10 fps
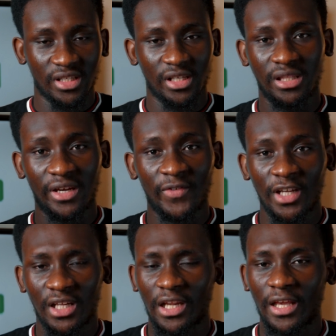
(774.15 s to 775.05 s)
It
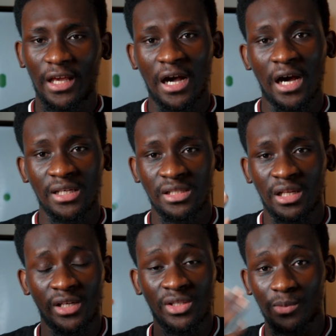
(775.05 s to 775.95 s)
definitely has
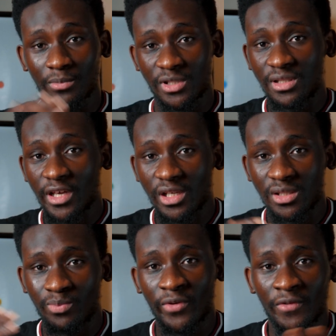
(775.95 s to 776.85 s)
like some mistakes
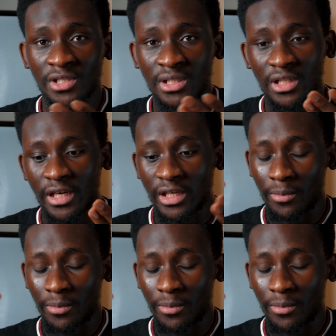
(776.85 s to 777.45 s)
previously in the